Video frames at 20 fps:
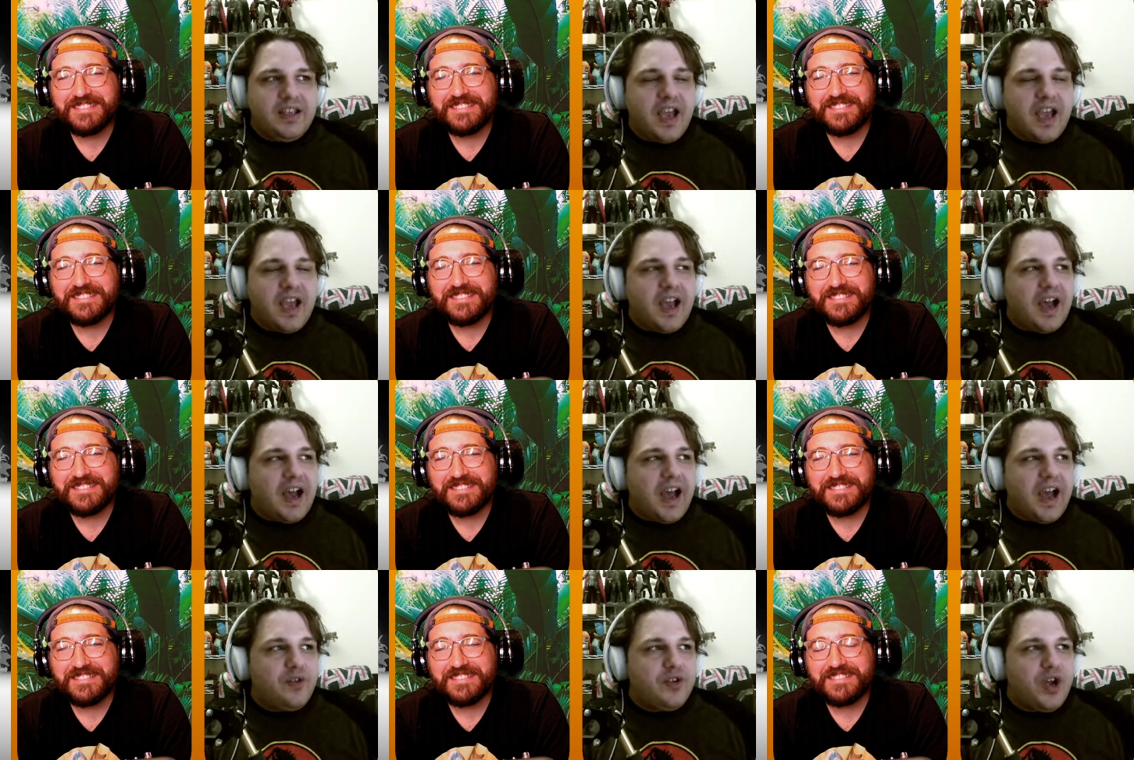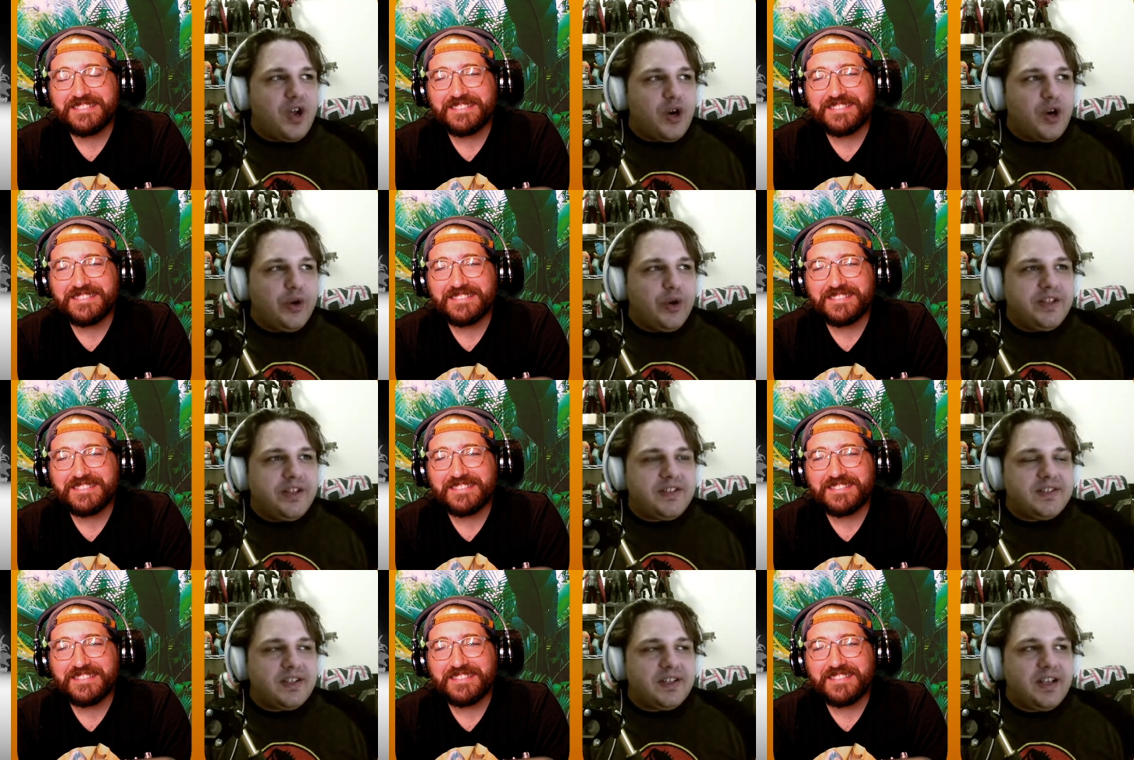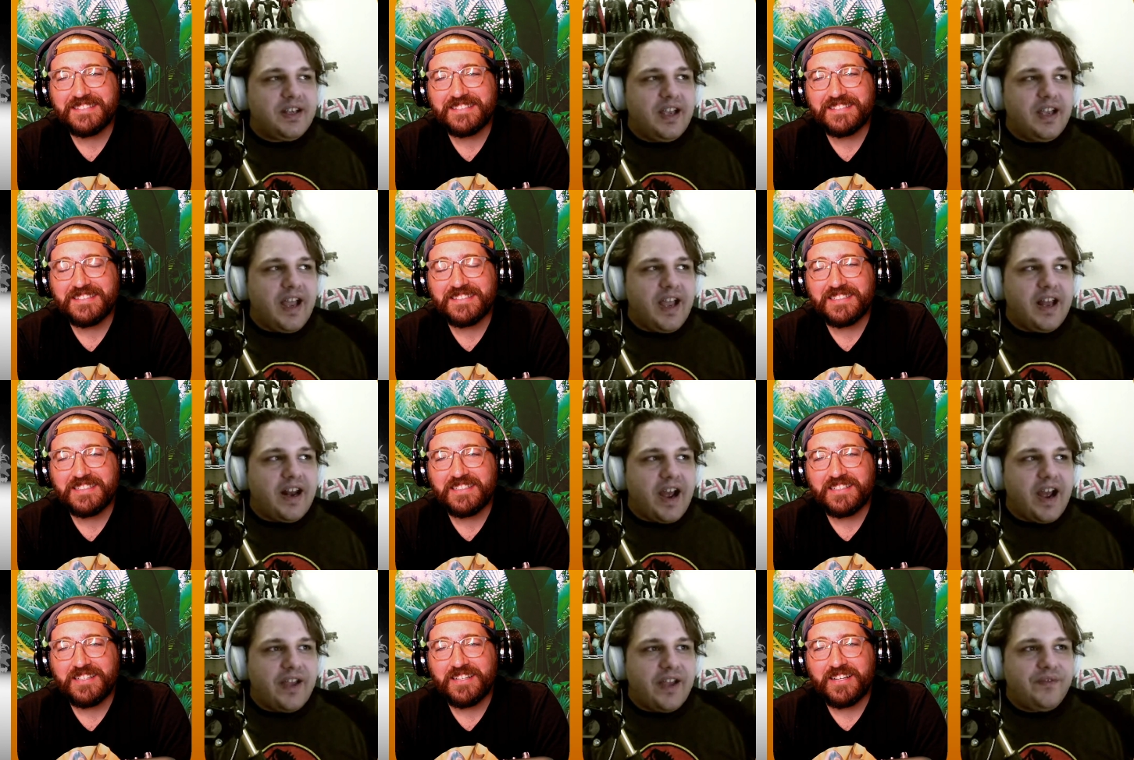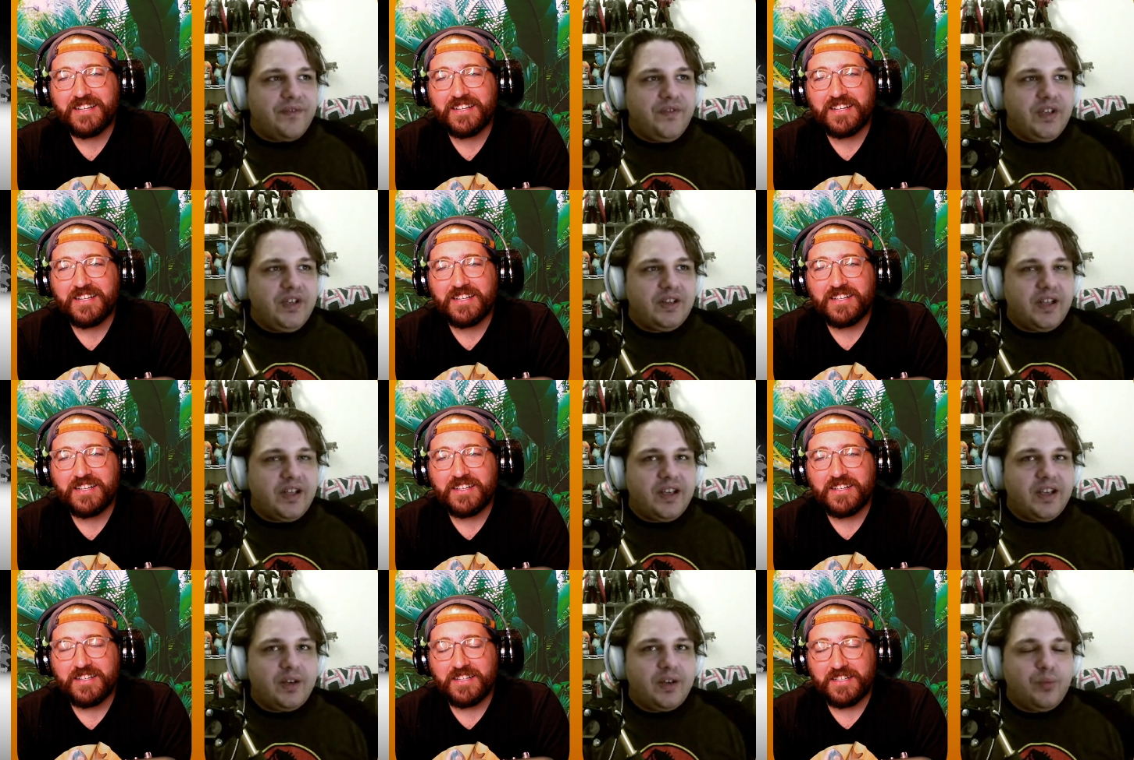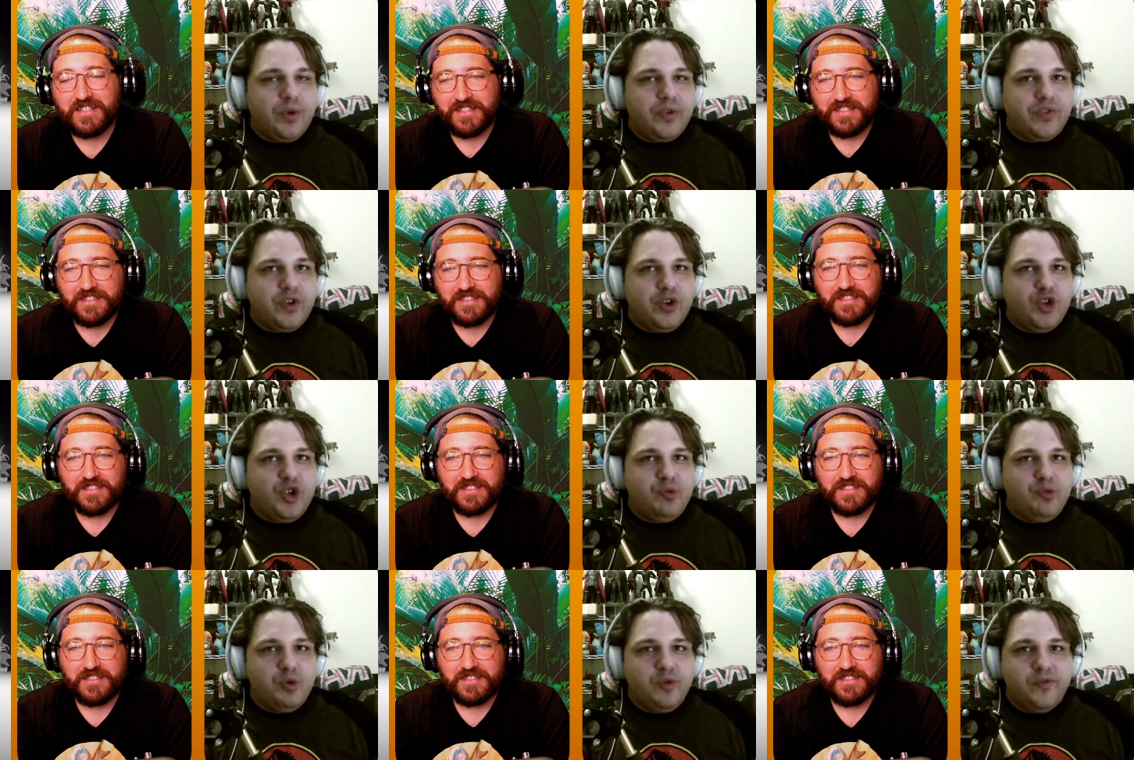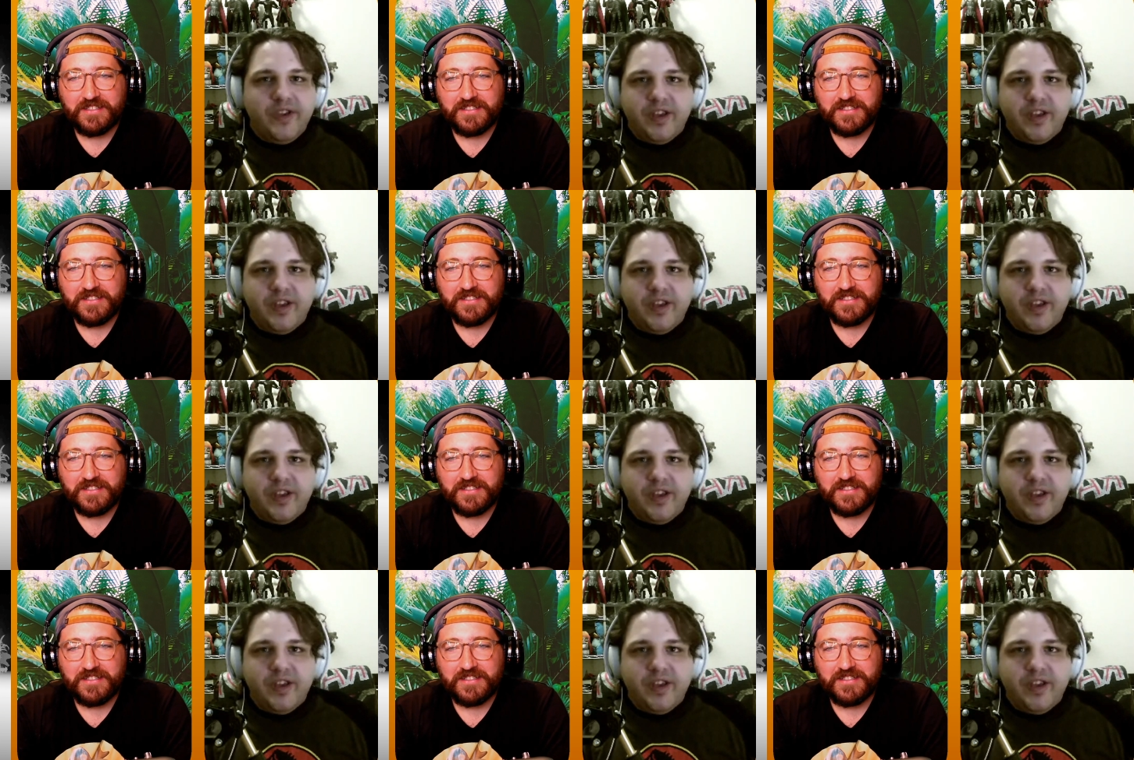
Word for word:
Speaker 1: yeah, I don't know. It's and I feel like with the new